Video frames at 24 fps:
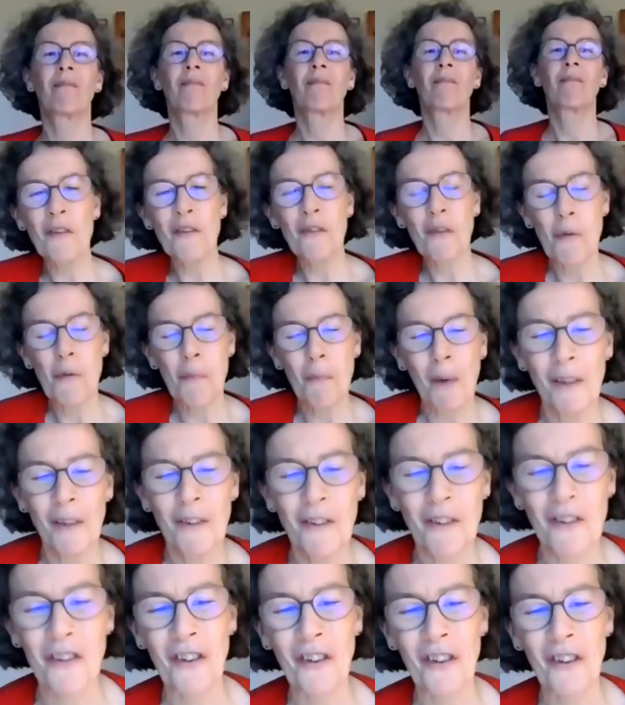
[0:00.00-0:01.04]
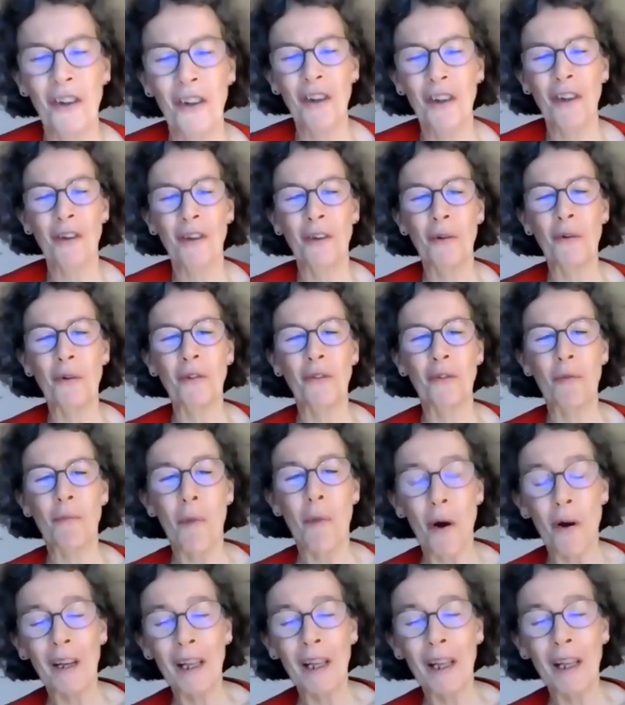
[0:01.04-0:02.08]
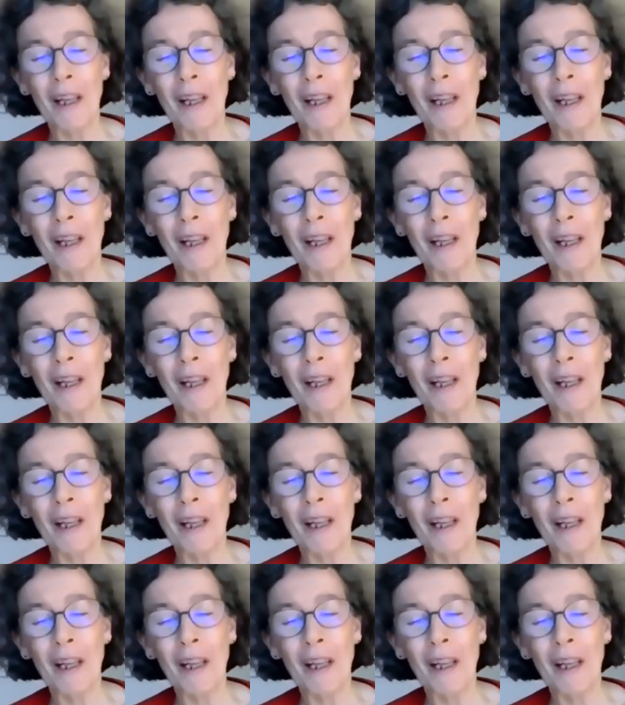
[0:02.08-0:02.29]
you so much. Good morning, good